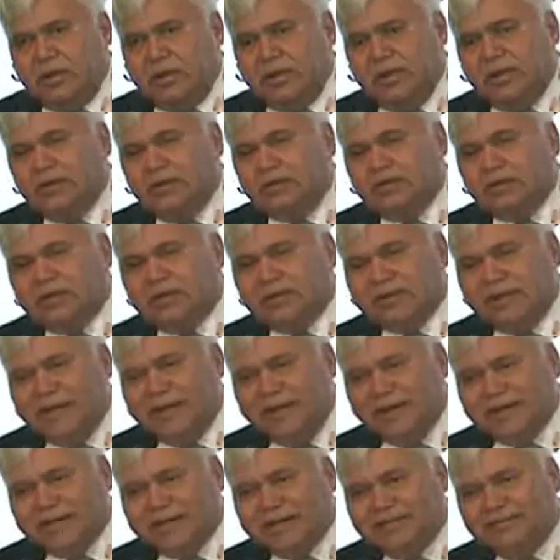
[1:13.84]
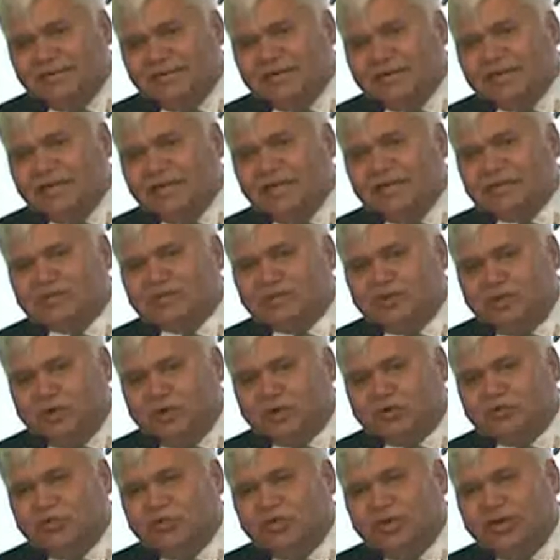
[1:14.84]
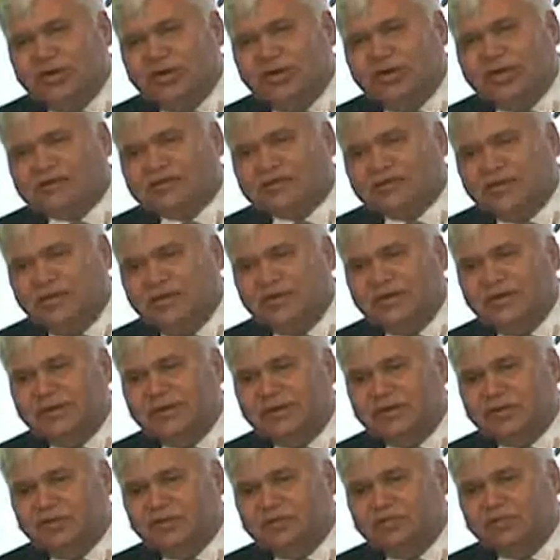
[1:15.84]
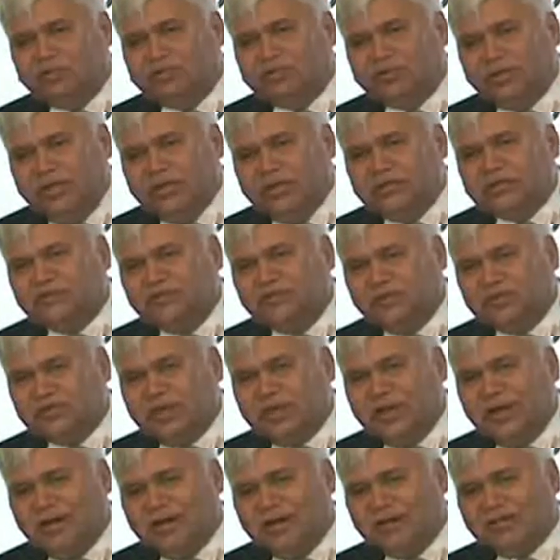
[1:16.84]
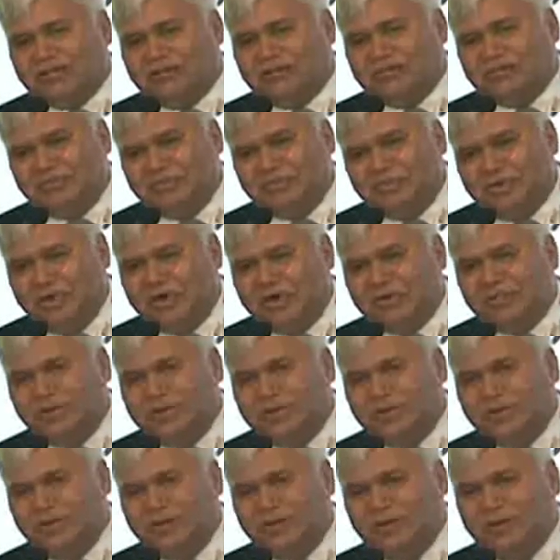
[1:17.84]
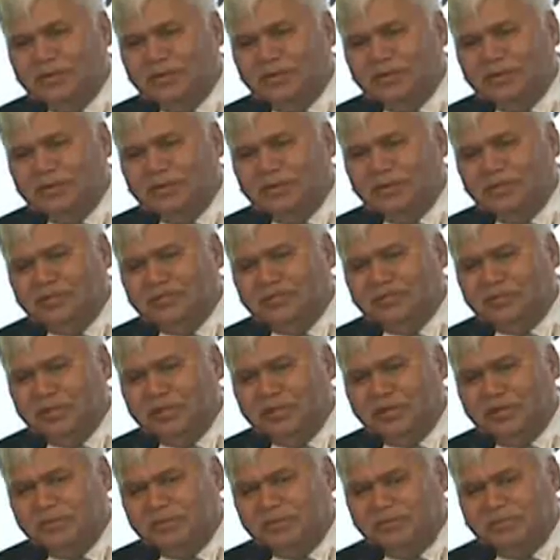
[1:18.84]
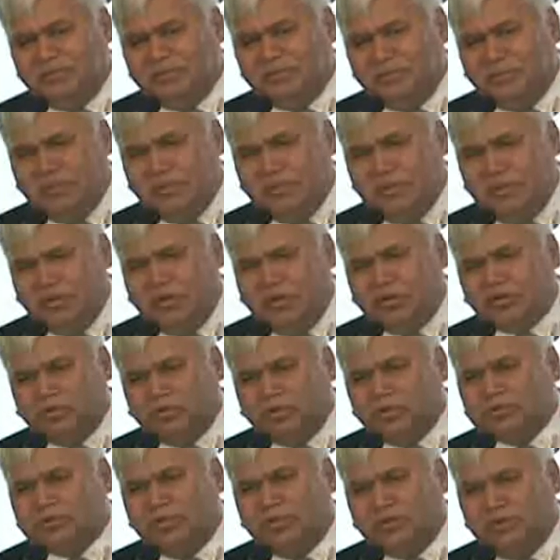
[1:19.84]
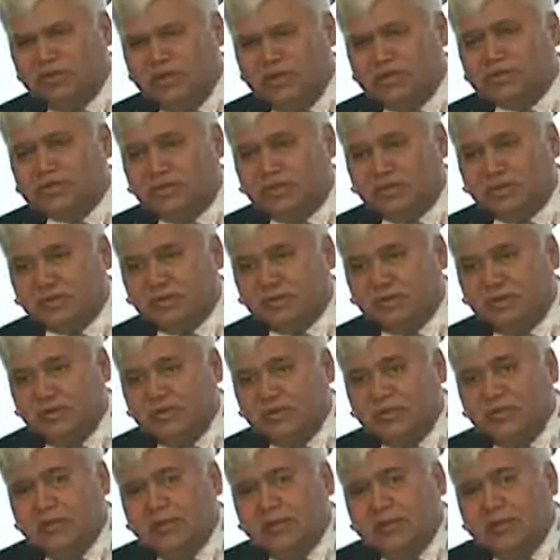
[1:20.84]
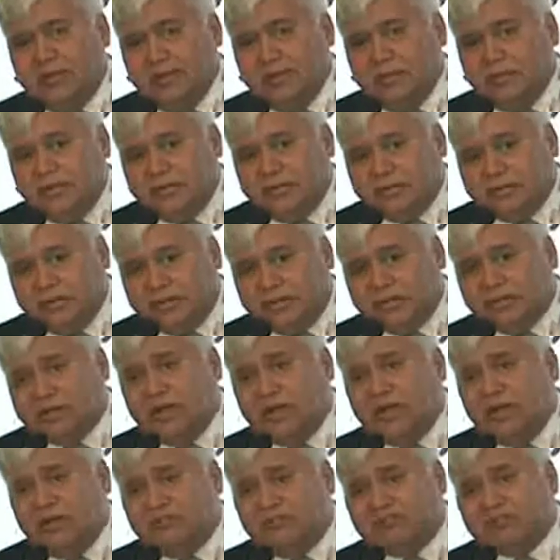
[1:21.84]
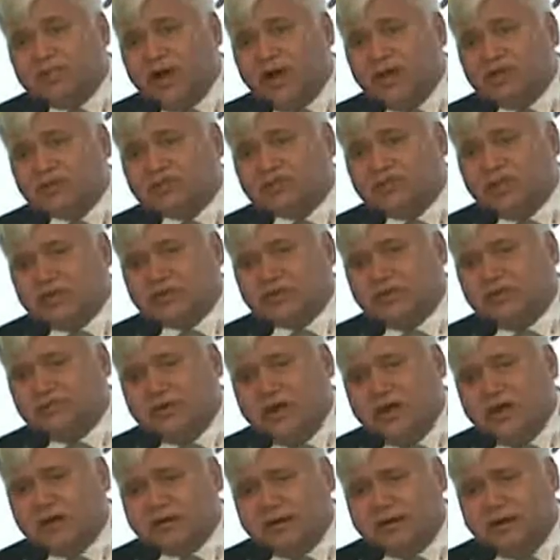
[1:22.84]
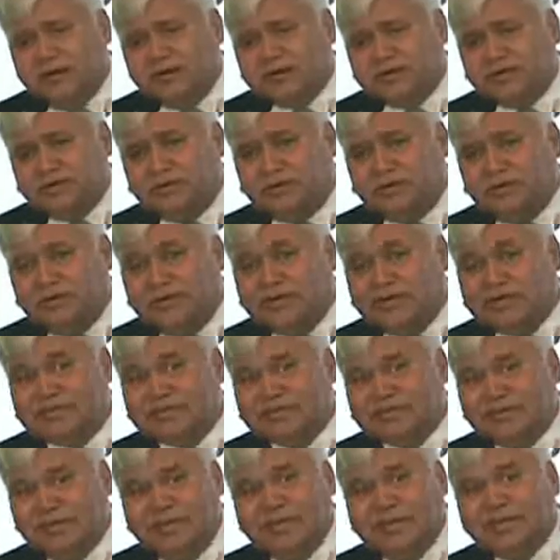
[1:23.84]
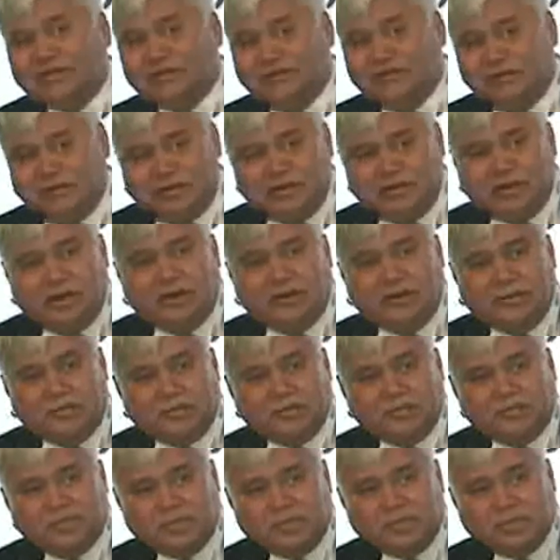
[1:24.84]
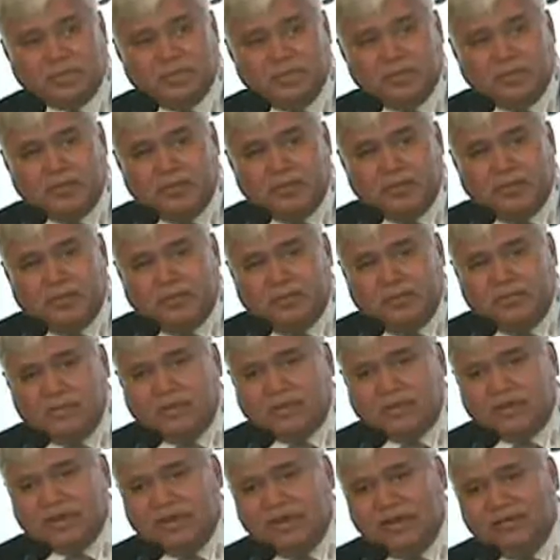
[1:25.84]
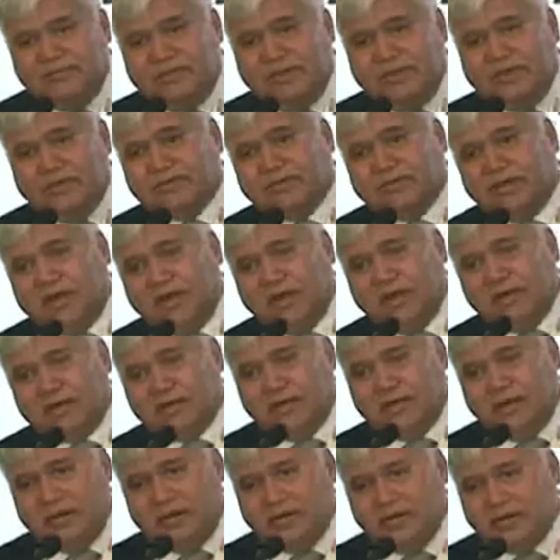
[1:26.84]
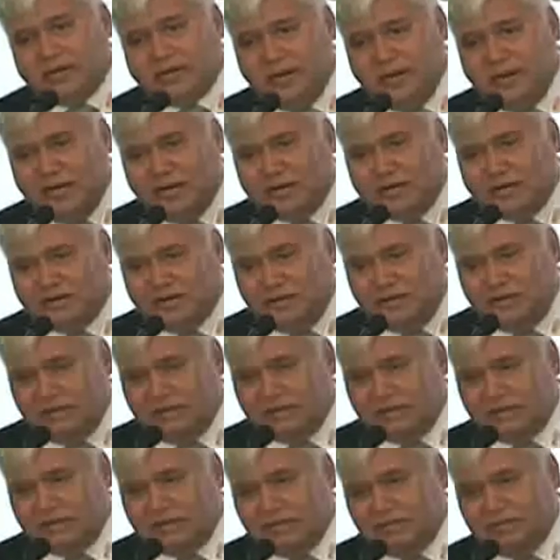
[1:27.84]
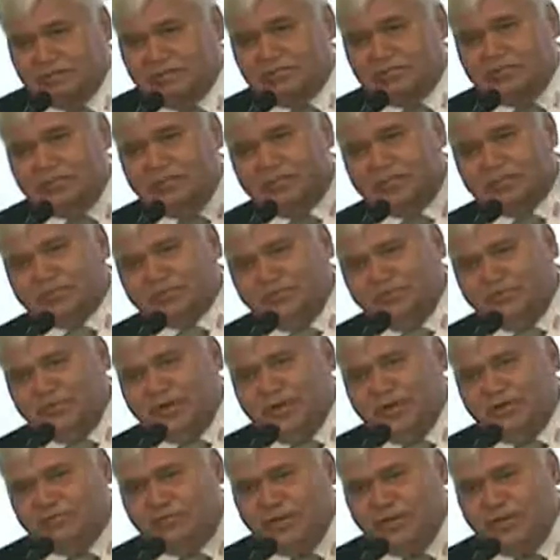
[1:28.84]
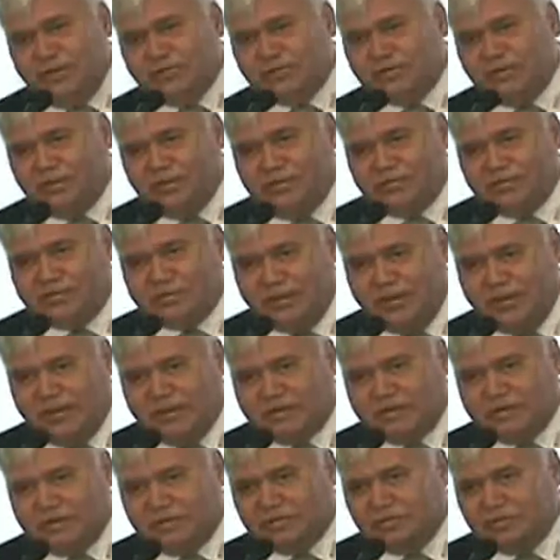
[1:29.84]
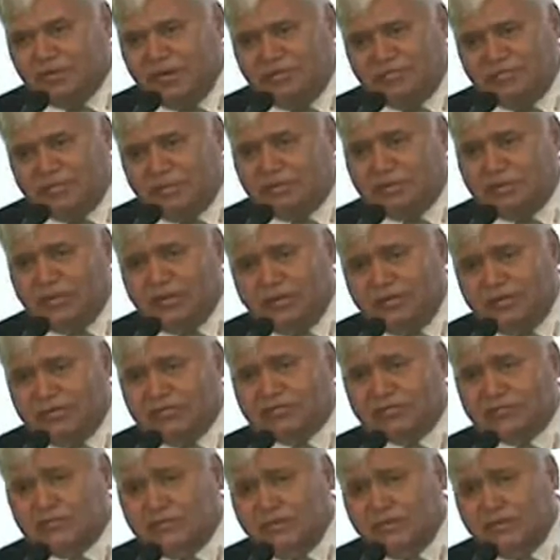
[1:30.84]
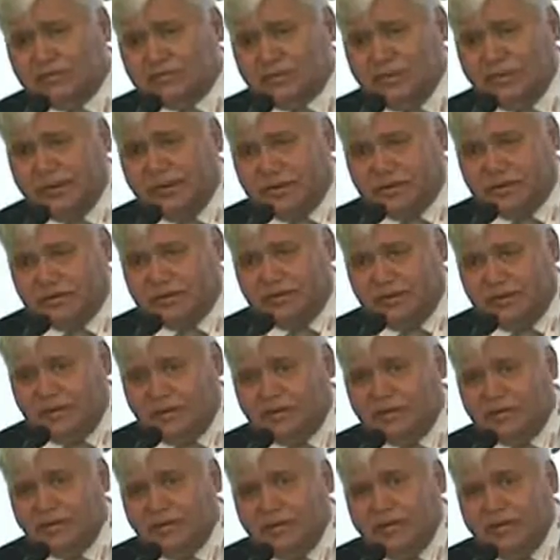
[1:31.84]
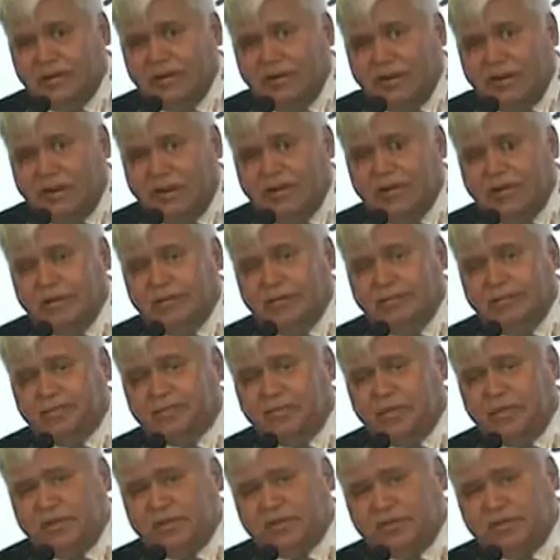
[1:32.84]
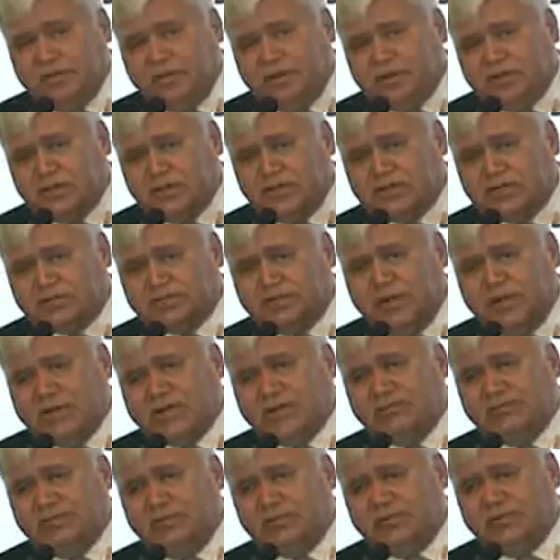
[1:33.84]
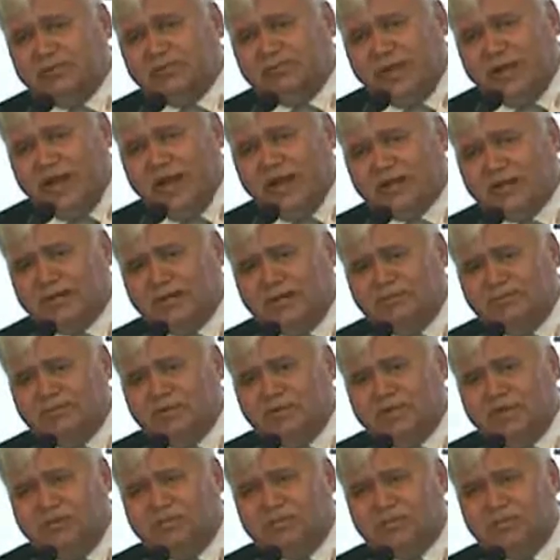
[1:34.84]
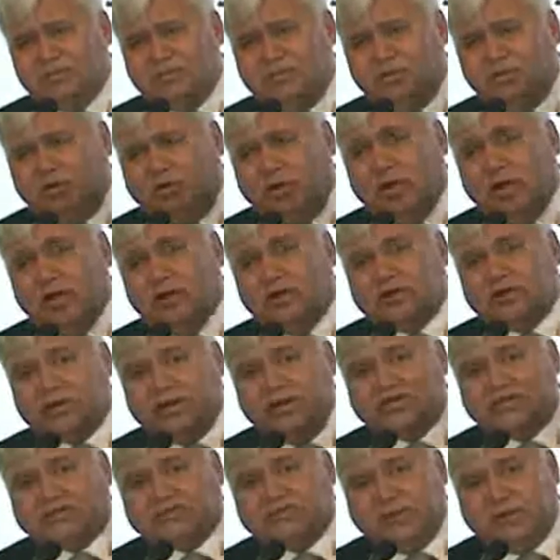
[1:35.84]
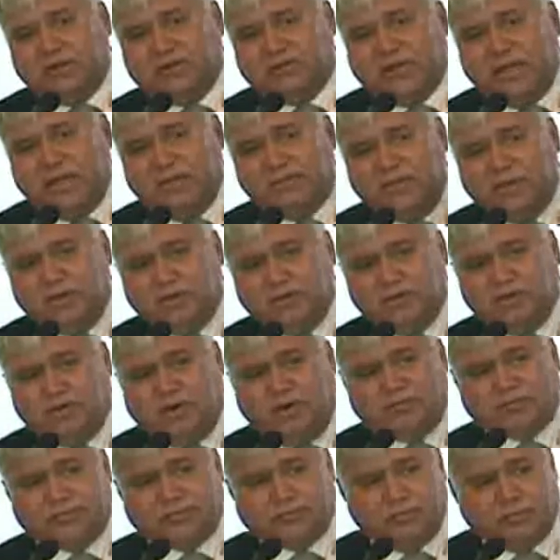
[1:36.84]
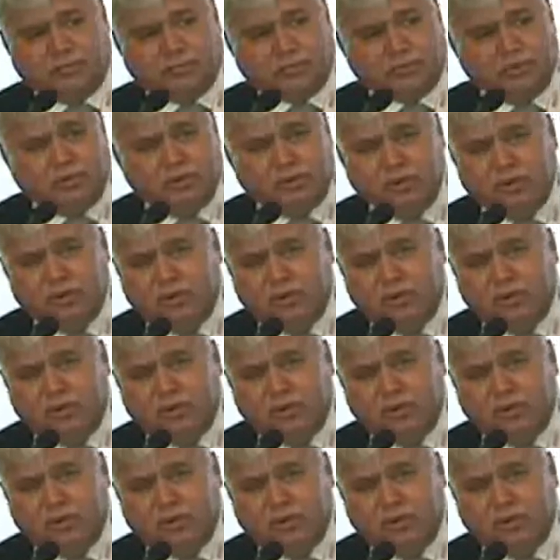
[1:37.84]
And the connectivity is not only extending to things which are normally, you know, innocuous in nature. Critical infrastructure of our country is connected now. The railways are connected, the civil aviation is connected, so everything is connected. And irrespective of the fact, even the oil drills, for example, in the offshore,